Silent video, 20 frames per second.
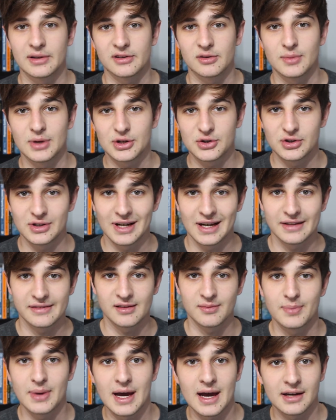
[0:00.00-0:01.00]
So make sure you guys
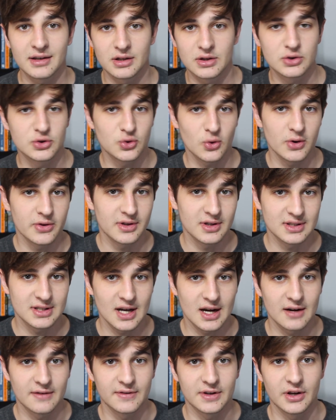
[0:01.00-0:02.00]
sit back and enjoy the
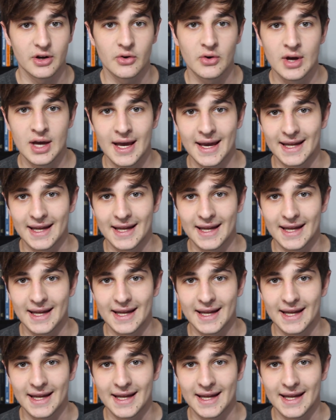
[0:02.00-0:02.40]
entire video.